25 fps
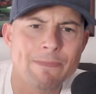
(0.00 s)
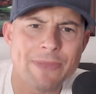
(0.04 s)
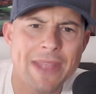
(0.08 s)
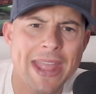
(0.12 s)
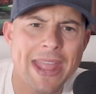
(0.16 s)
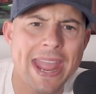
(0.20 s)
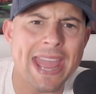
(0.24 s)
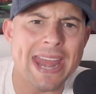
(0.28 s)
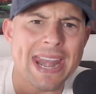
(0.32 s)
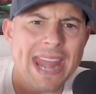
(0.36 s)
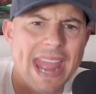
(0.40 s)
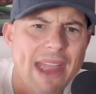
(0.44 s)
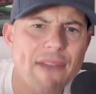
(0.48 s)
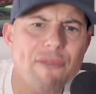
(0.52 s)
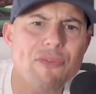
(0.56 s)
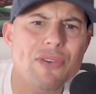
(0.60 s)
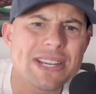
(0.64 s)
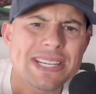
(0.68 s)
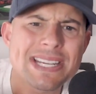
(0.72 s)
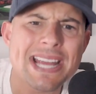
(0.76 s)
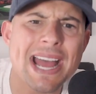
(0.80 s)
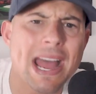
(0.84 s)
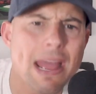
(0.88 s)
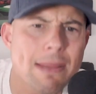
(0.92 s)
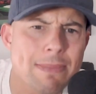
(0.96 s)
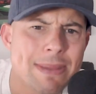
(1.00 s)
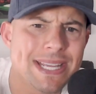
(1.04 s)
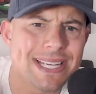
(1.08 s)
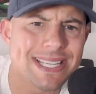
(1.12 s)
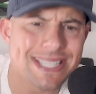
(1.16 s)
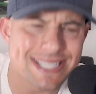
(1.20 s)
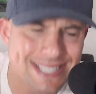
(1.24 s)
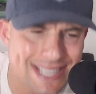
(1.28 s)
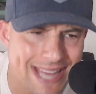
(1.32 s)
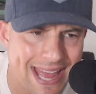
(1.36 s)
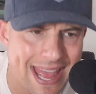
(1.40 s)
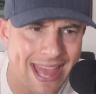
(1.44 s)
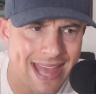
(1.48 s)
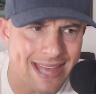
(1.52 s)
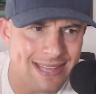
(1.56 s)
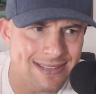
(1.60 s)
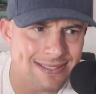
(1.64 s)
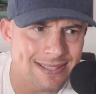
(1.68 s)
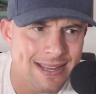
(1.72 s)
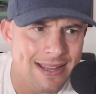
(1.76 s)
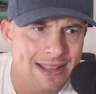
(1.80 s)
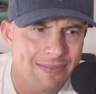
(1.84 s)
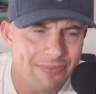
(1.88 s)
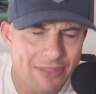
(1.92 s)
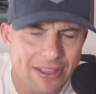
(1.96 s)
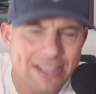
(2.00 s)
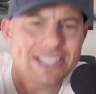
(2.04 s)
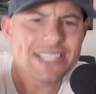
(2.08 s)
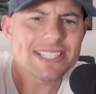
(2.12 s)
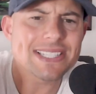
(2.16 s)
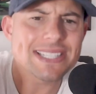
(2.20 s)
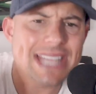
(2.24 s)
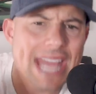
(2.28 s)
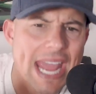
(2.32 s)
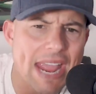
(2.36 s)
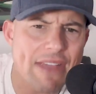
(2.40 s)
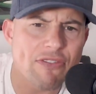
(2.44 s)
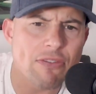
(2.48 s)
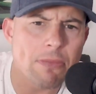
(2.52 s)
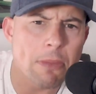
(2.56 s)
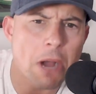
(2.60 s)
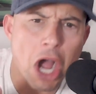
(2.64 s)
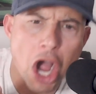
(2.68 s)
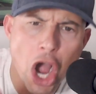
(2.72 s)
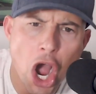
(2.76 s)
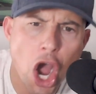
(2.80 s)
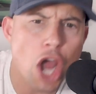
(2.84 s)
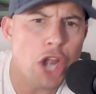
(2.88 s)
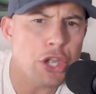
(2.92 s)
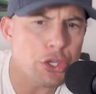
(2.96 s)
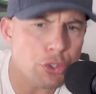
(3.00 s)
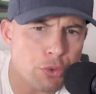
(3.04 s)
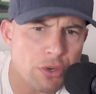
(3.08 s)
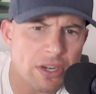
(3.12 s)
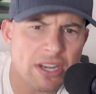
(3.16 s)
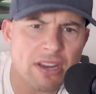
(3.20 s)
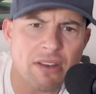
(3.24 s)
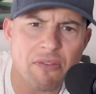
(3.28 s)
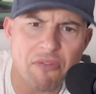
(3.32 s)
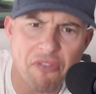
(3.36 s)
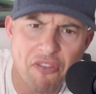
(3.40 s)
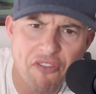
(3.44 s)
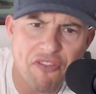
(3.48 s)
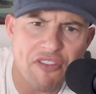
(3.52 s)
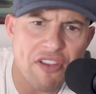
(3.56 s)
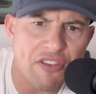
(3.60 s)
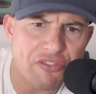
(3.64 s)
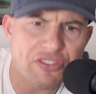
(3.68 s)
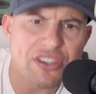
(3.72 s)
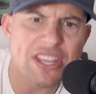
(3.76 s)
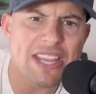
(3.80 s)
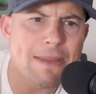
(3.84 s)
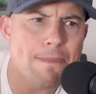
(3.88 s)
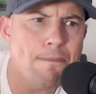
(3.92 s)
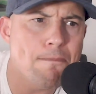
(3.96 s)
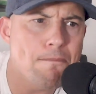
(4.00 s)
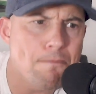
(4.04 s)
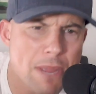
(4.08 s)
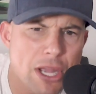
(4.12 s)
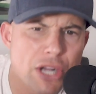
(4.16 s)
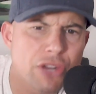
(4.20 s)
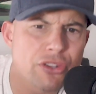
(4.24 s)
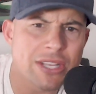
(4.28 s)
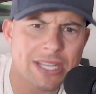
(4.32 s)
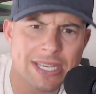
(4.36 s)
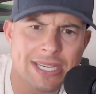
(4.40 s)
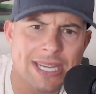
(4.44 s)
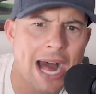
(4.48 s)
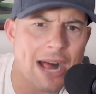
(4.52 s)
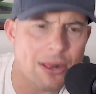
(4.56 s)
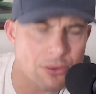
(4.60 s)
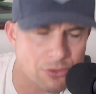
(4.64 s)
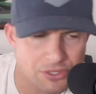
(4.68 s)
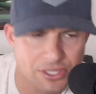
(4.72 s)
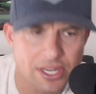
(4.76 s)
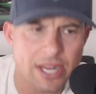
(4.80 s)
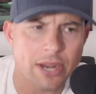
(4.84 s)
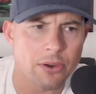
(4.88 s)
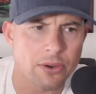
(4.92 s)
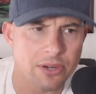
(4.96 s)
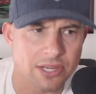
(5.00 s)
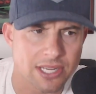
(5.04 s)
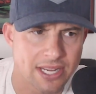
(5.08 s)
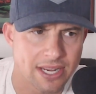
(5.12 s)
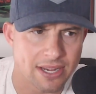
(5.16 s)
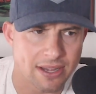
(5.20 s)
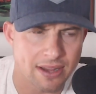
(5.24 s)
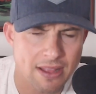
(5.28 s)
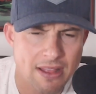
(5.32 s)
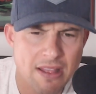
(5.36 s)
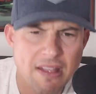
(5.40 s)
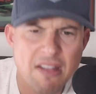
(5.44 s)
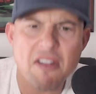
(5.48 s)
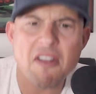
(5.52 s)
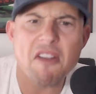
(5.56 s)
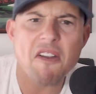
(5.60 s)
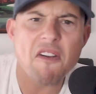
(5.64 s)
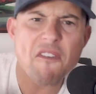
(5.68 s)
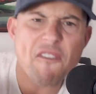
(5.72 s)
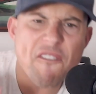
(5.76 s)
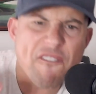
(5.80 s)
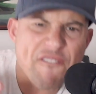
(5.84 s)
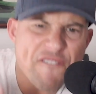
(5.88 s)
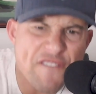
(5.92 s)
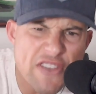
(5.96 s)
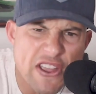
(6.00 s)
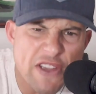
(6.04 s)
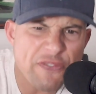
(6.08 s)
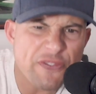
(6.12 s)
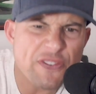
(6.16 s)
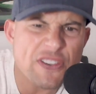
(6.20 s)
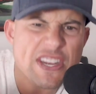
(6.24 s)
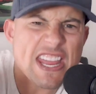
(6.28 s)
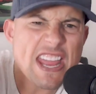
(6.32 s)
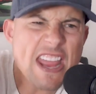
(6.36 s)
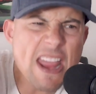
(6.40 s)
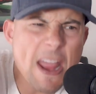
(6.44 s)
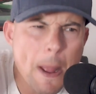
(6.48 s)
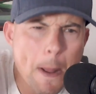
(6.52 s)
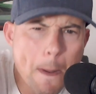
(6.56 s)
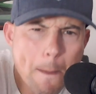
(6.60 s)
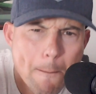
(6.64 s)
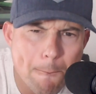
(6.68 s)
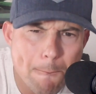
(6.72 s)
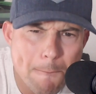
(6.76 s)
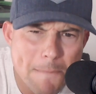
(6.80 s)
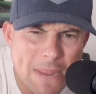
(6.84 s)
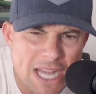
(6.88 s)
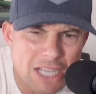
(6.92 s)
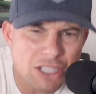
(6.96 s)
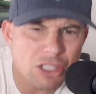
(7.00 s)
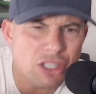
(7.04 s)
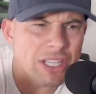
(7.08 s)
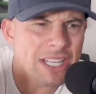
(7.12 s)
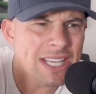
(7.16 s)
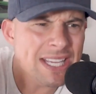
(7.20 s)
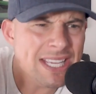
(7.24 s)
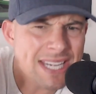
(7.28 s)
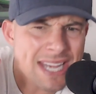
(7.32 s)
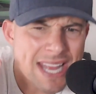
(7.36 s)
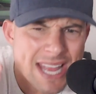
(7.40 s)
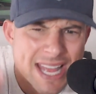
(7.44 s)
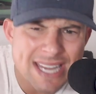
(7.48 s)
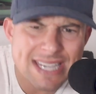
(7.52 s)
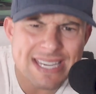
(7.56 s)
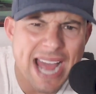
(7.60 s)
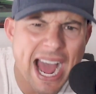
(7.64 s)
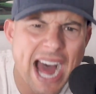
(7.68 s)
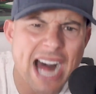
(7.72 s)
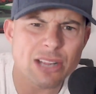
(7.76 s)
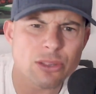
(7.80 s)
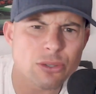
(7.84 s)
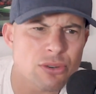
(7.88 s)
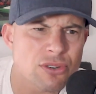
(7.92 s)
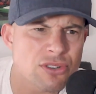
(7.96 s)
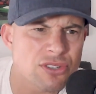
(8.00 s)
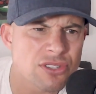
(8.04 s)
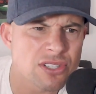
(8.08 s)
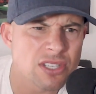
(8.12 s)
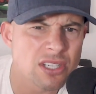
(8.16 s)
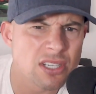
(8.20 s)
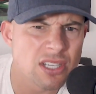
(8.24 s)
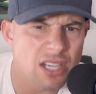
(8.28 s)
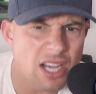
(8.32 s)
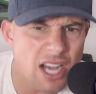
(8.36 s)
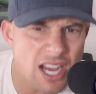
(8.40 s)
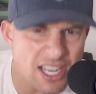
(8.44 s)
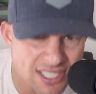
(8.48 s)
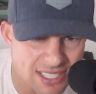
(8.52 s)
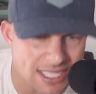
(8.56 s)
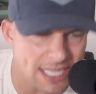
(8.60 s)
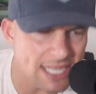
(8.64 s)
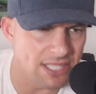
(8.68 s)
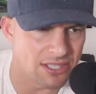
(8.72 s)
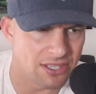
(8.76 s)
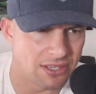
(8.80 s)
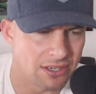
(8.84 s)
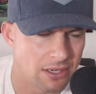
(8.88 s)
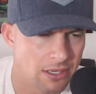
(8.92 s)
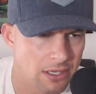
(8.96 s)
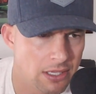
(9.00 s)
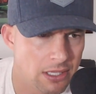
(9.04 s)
And every time he says, they just gave him $150 million guaranteed. $50 million a season.